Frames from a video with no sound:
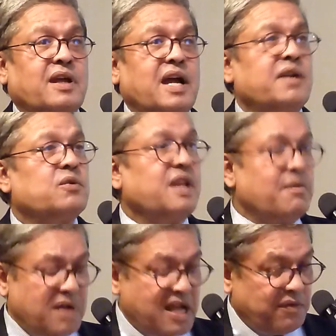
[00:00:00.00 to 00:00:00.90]
And to
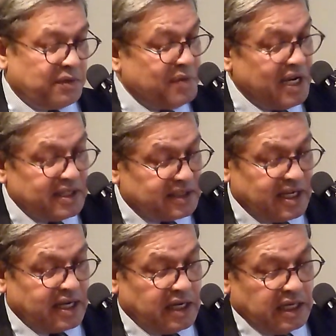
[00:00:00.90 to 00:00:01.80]
them, I would merely
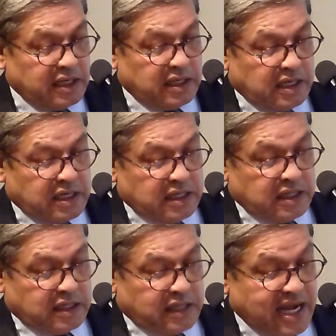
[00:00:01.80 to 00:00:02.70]
say
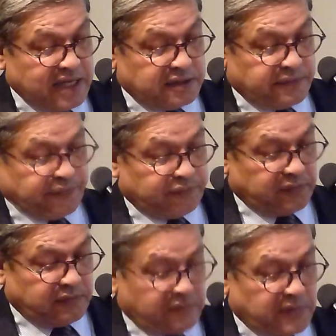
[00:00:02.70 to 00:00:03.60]
that
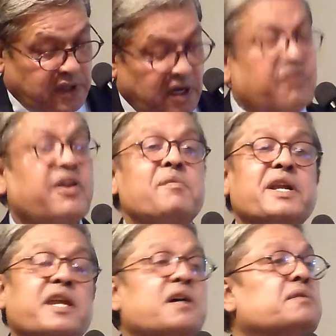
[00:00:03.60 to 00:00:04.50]
a free
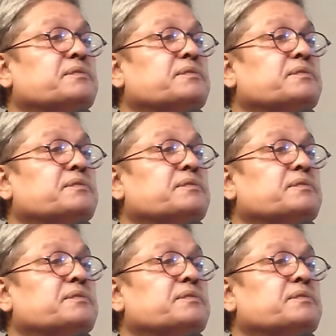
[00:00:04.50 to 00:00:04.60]
media